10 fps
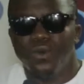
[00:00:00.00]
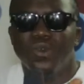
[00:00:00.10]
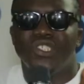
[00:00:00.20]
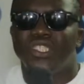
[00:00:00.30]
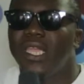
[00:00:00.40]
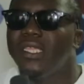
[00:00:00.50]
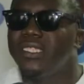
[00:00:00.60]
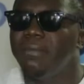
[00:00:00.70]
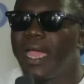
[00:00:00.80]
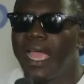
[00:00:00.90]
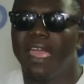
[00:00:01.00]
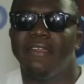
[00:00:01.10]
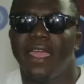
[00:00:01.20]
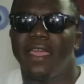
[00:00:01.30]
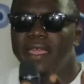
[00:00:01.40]
who is changing my
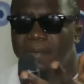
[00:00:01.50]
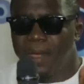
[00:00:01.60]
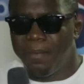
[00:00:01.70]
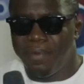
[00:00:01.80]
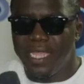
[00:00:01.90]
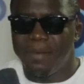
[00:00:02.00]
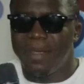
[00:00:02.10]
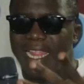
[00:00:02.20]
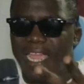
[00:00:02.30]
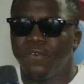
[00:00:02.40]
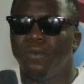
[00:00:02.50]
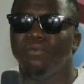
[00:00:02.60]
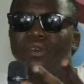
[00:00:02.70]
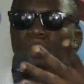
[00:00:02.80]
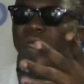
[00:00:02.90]
career by bringing me live on
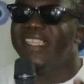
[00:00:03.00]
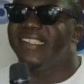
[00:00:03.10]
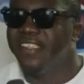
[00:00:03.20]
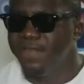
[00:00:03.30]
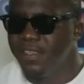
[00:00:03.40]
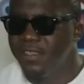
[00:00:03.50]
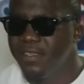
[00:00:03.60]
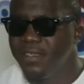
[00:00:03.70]
Broadway TV,